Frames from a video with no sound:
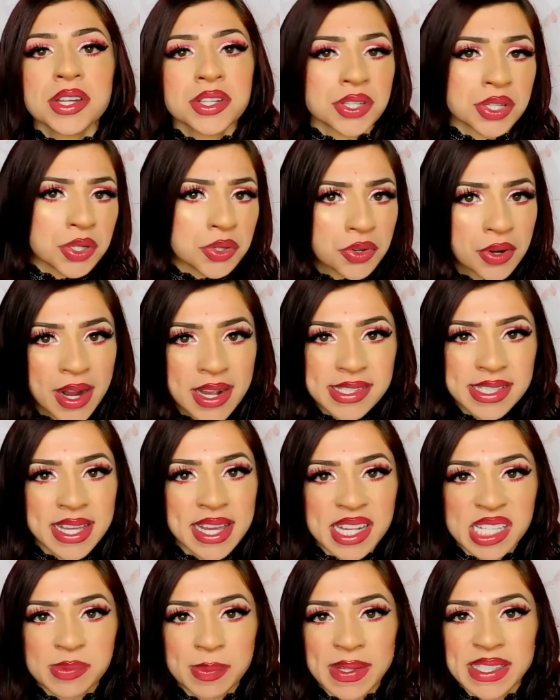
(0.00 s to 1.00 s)
too crazy
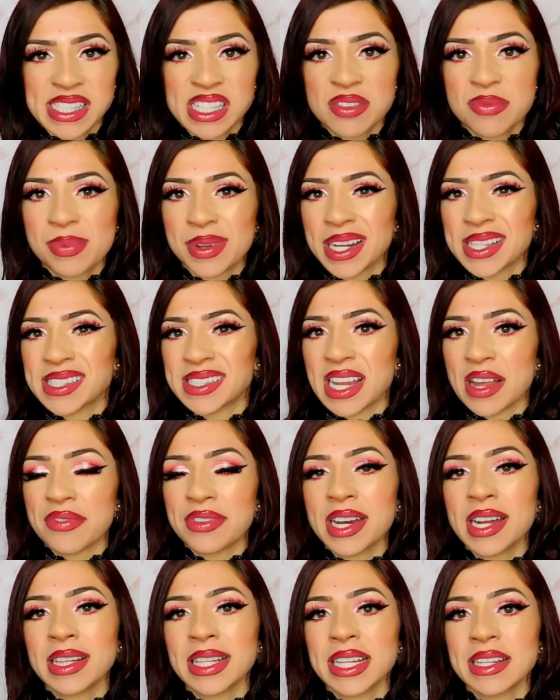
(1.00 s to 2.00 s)
expensive, but it's
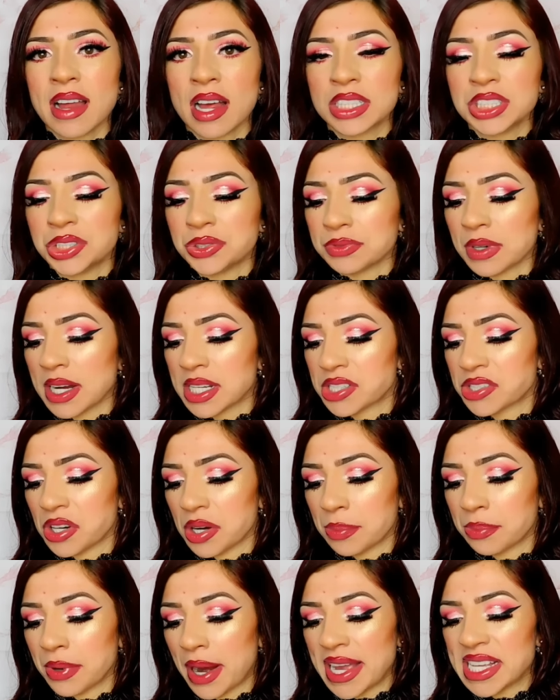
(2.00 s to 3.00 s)
definitely not
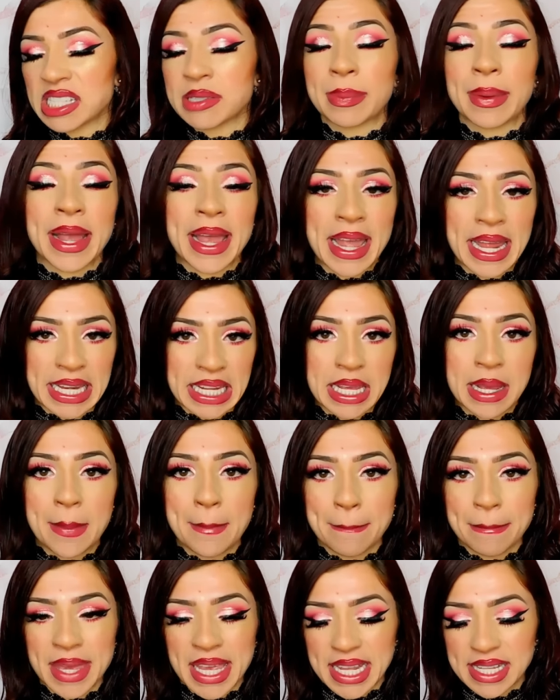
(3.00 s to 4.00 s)
drugstore priced by any
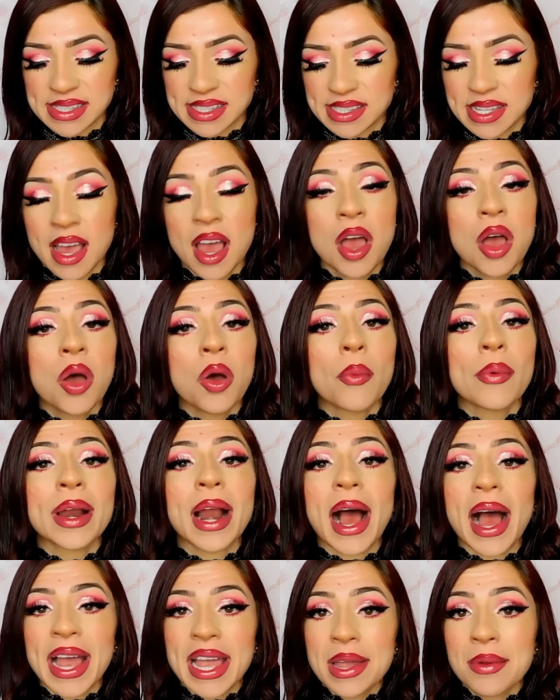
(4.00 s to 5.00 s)
means.
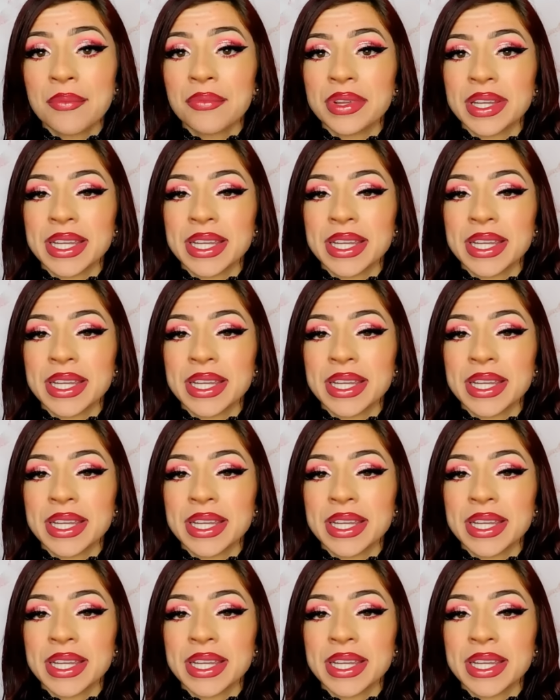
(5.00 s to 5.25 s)
What I am